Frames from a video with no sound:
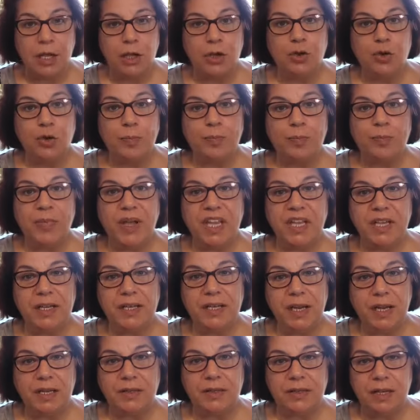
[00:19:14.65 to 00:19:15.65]
you
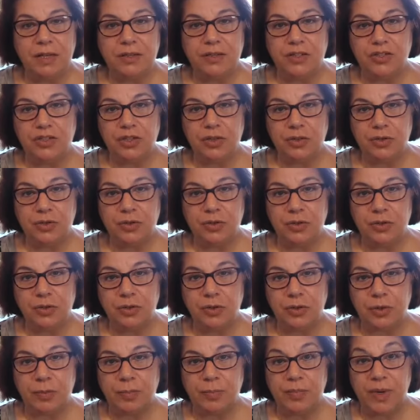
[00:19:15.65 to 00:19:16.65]
paying attention to
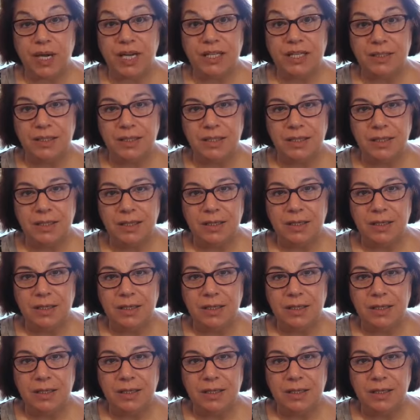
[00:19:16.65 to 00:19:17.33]
your body